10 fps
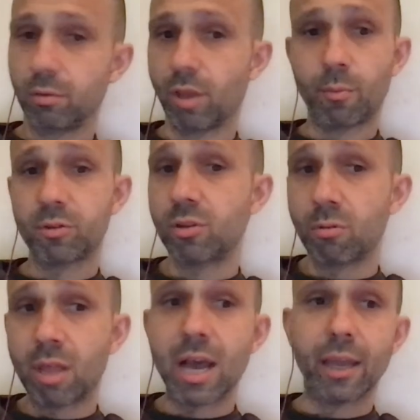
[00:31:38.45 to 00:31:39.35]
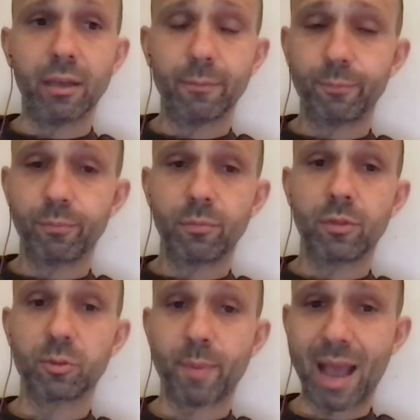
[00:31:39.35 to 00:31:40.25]
Numbers don't lie.
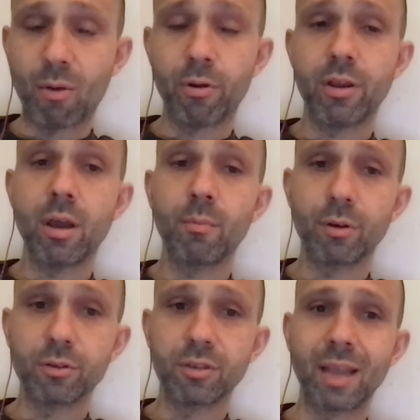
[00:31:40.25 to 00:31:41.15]
There's power in numbers.